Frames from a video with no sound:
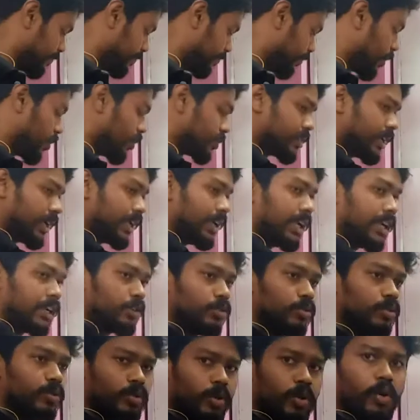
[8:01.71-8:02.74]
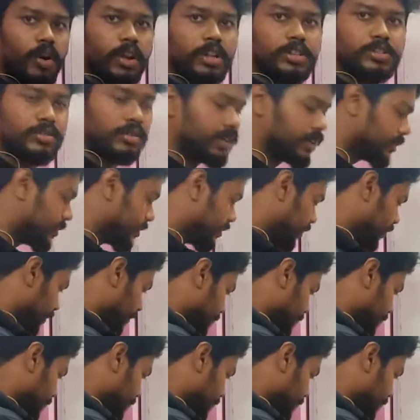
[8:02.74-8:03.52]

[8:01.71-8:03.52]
Because they need to grow also, no?